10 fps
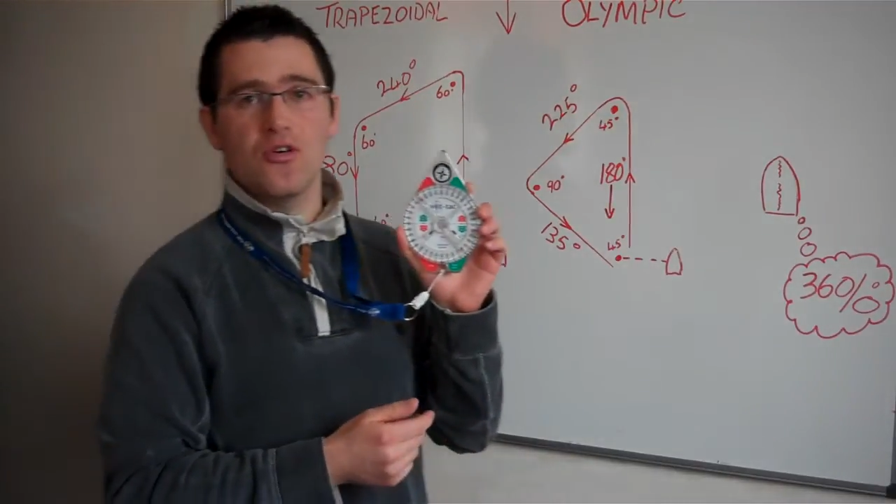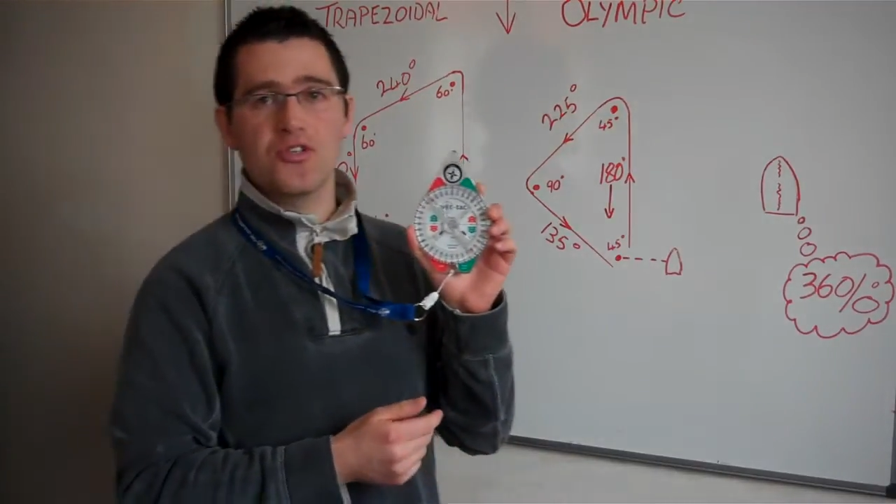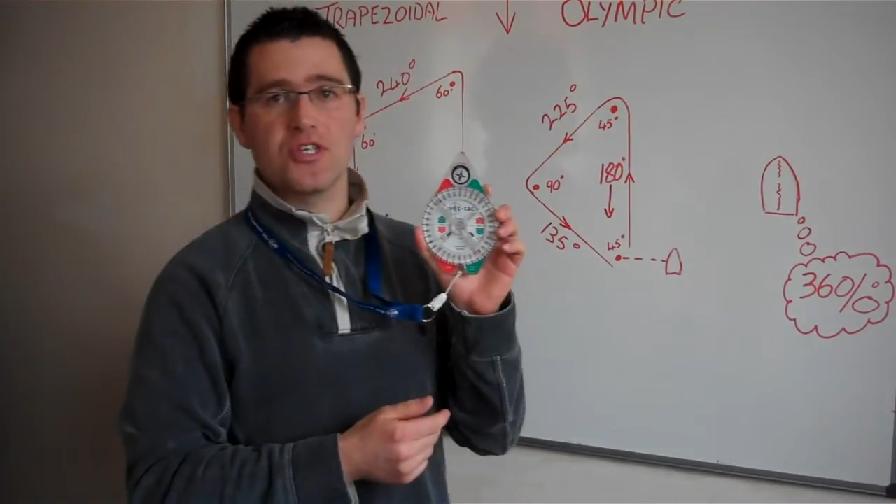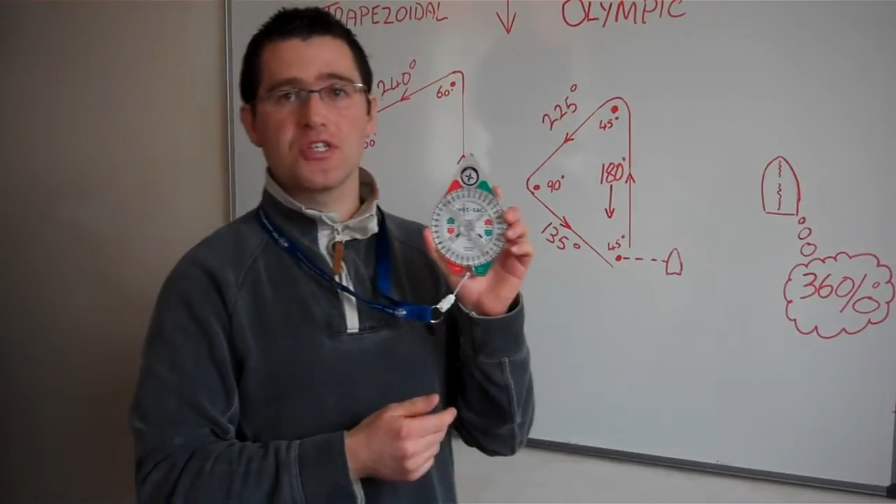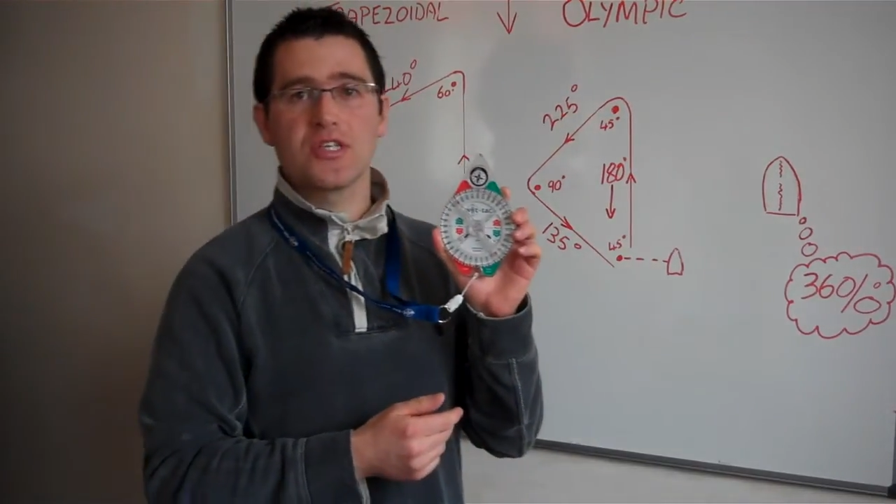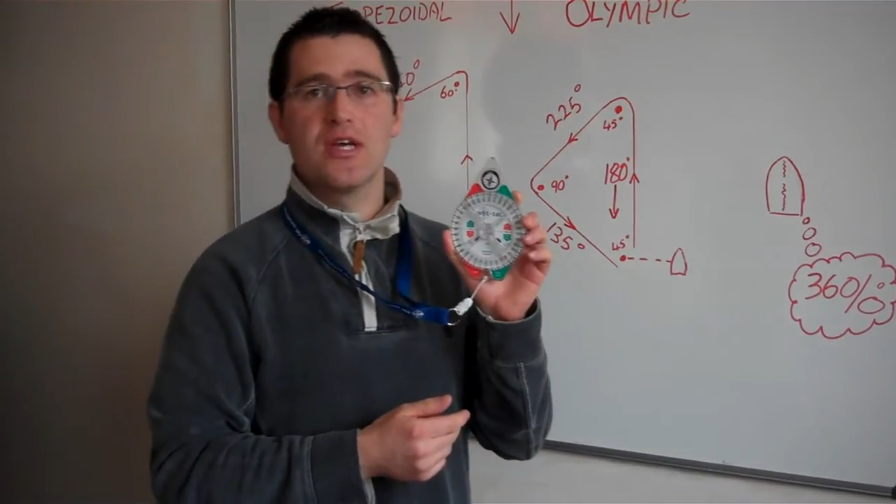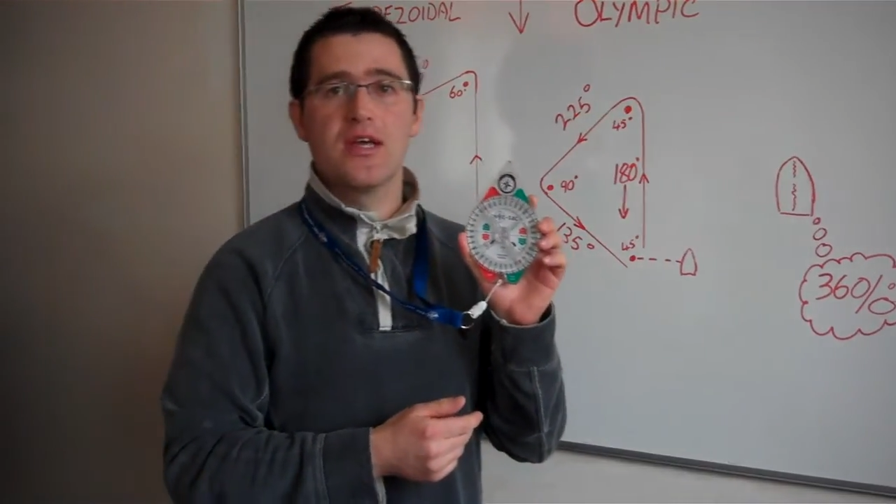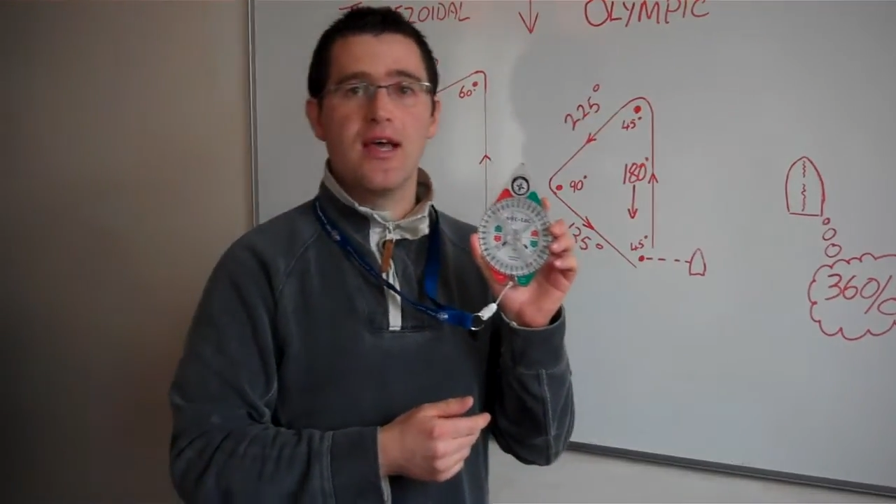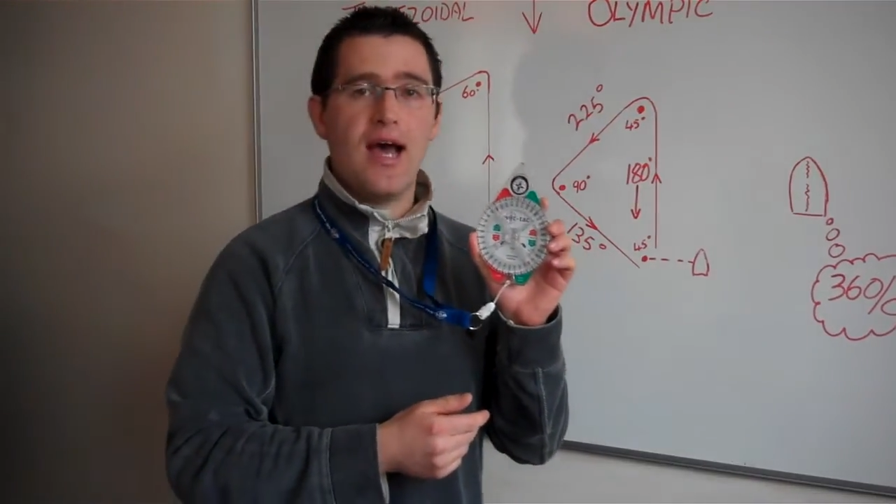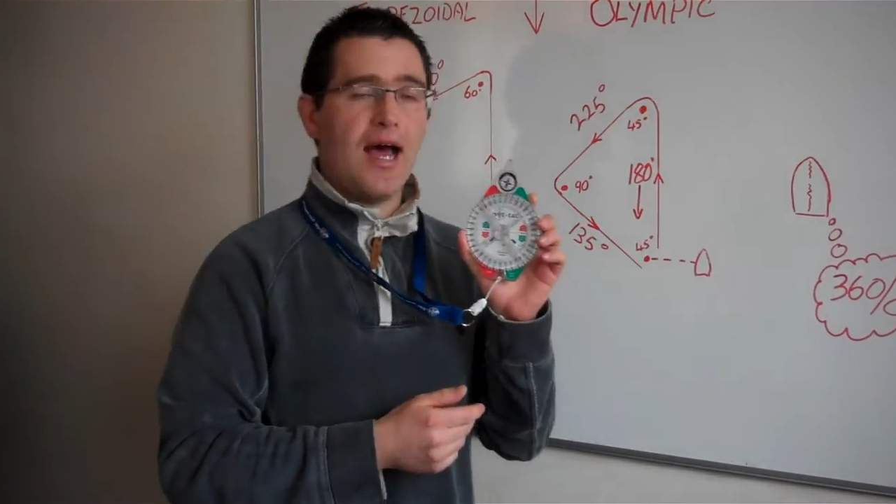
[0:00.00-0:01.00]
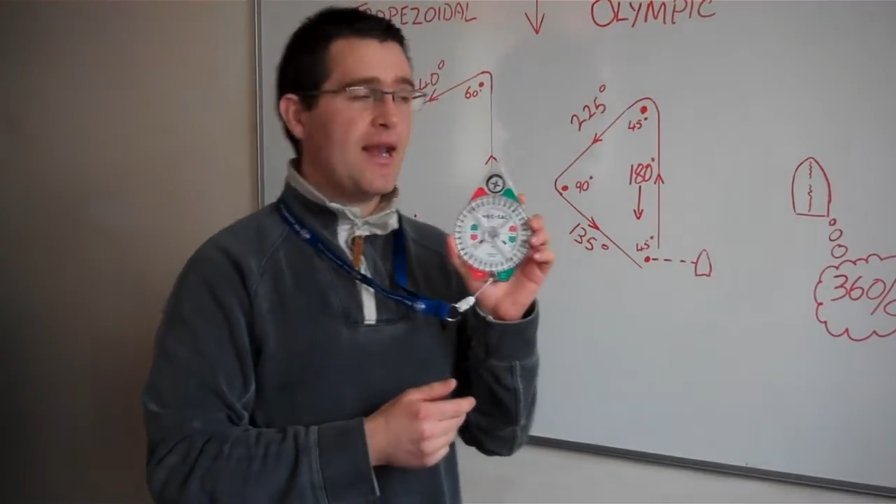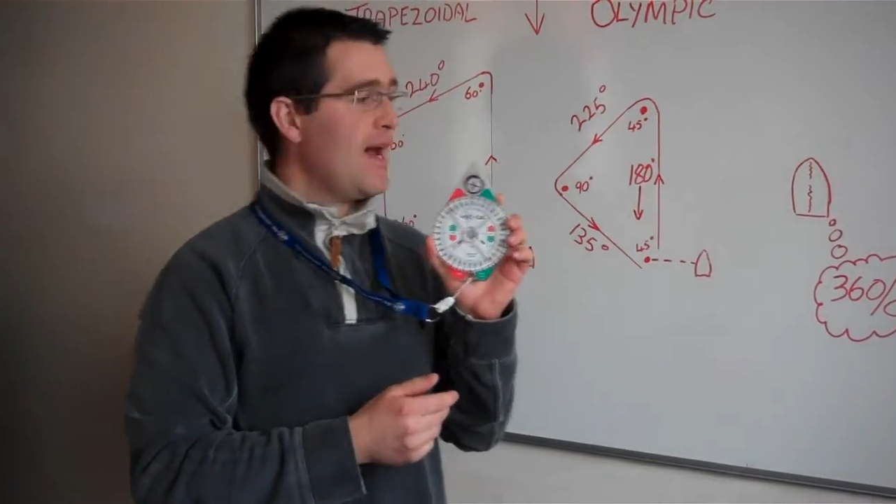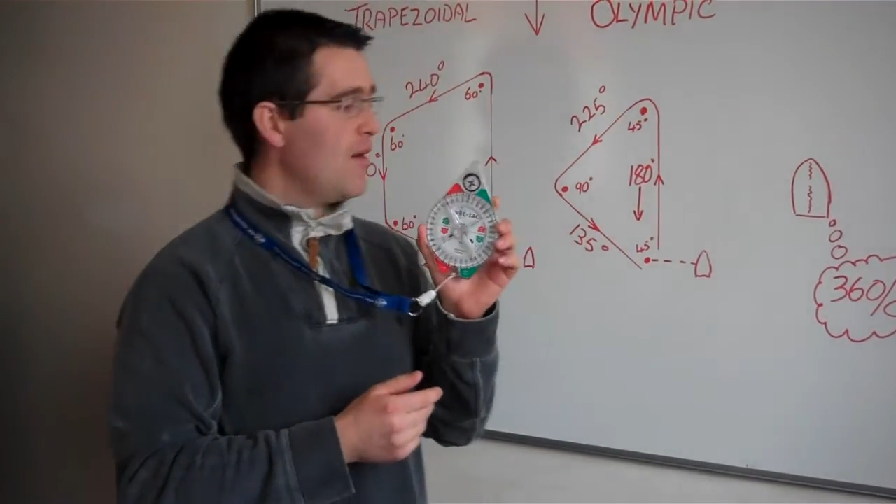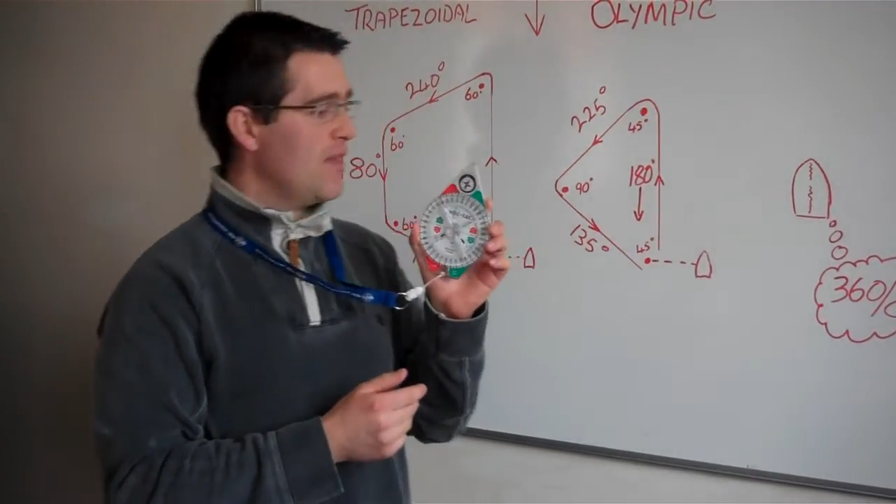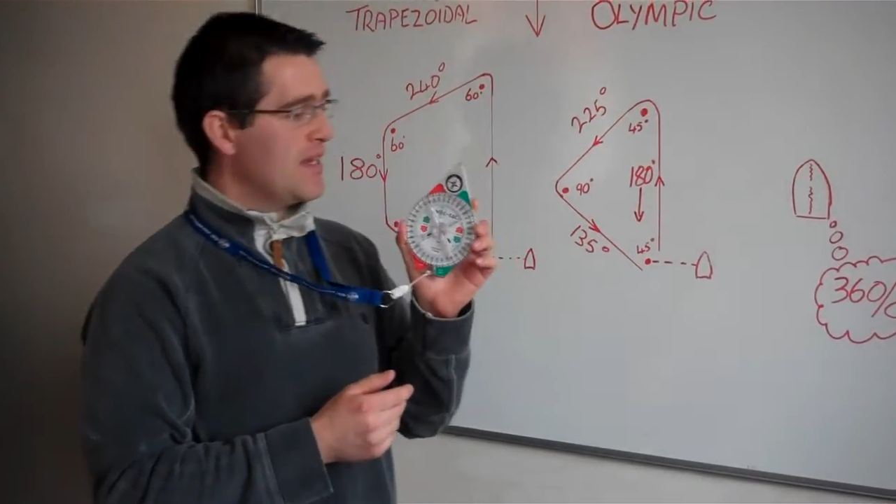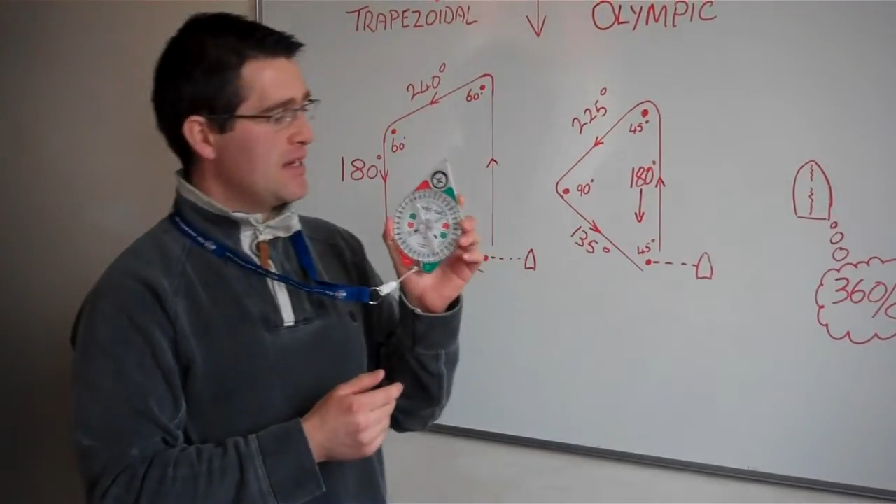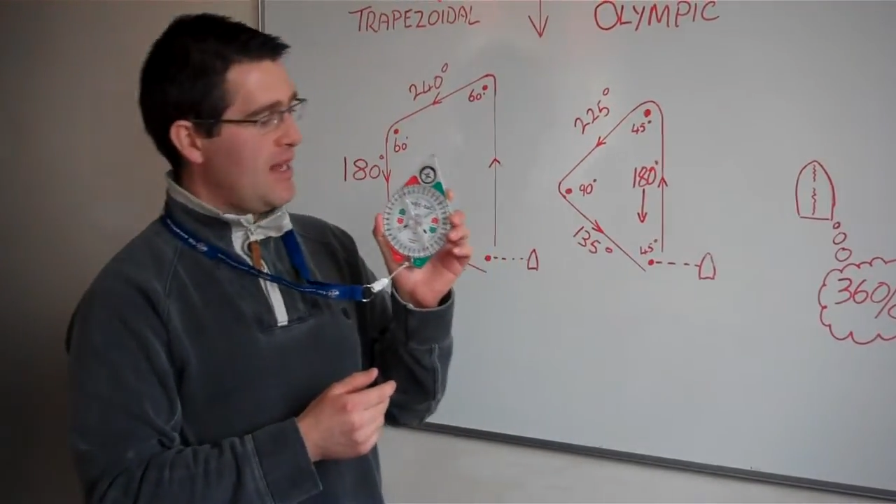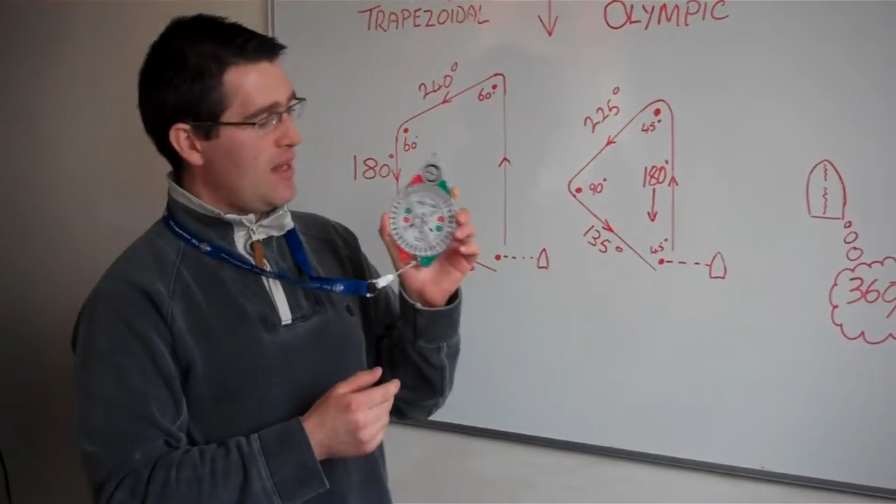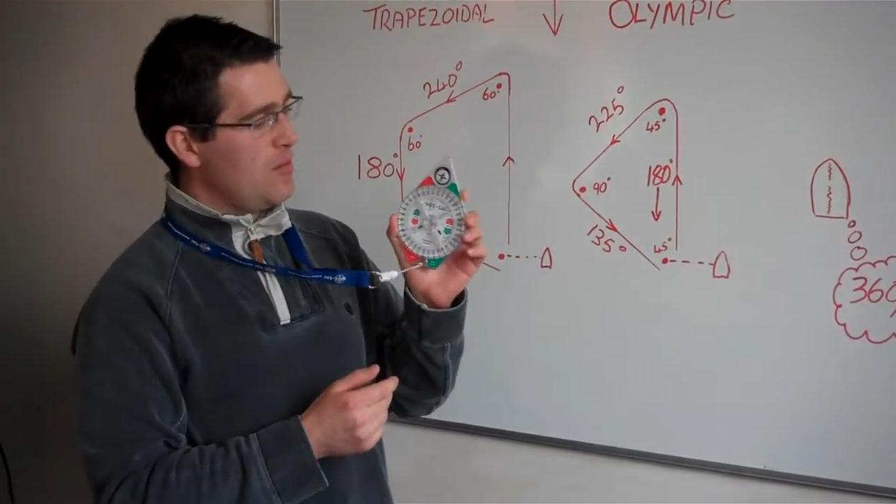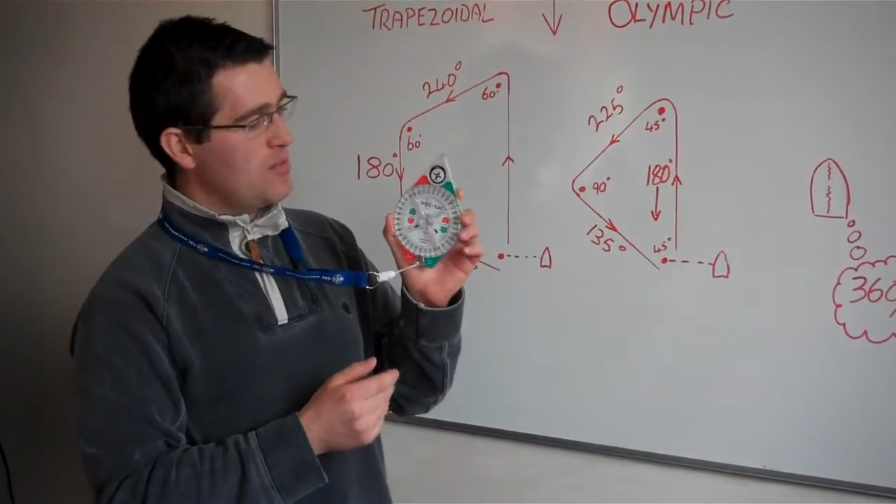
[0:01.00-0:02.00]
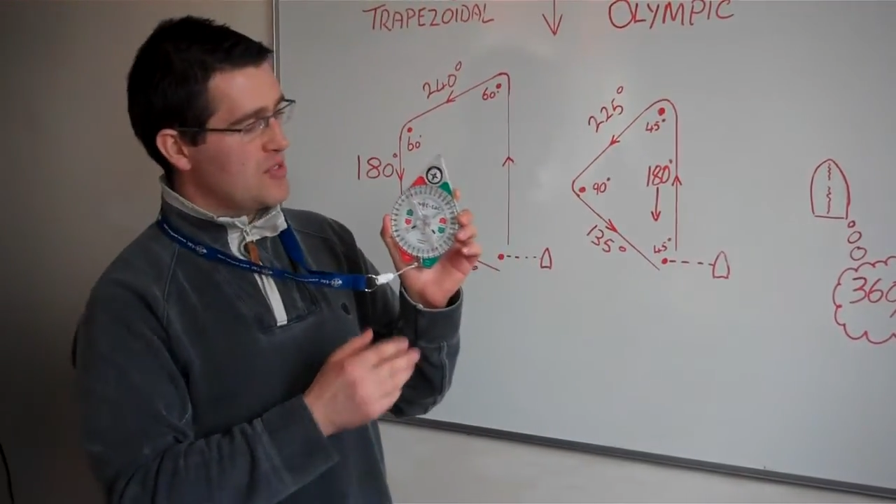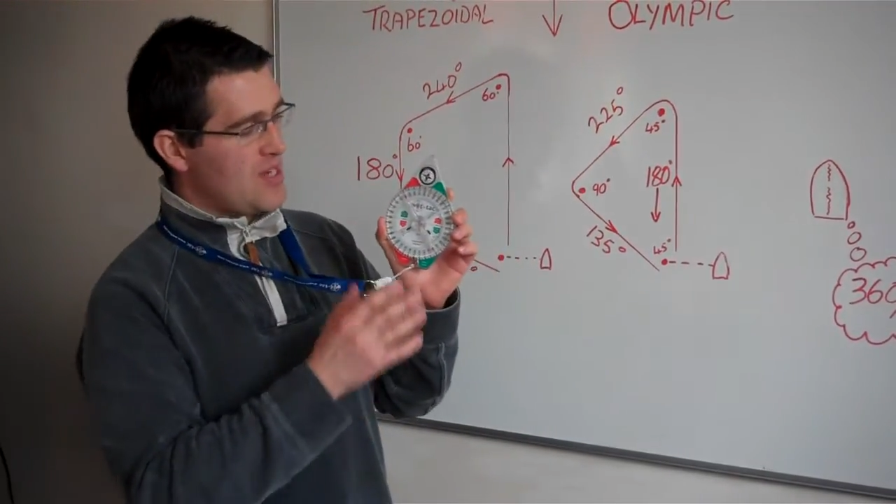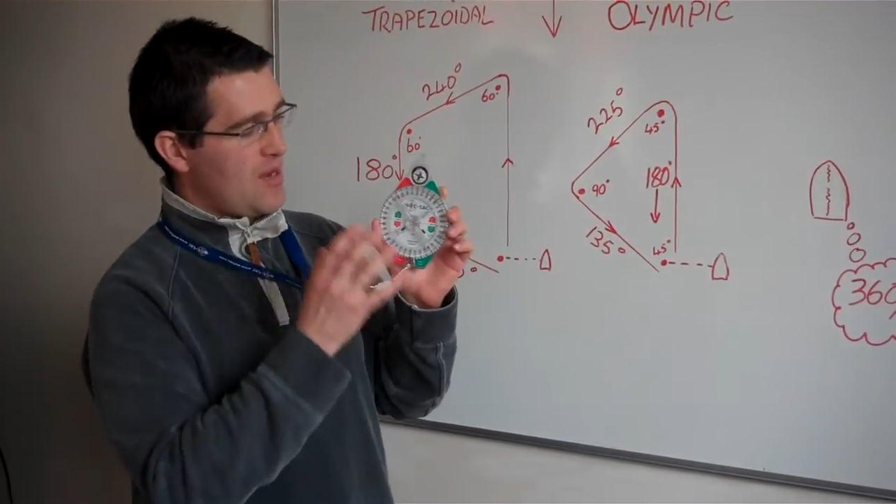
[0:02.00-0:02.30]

courses and how they can help us,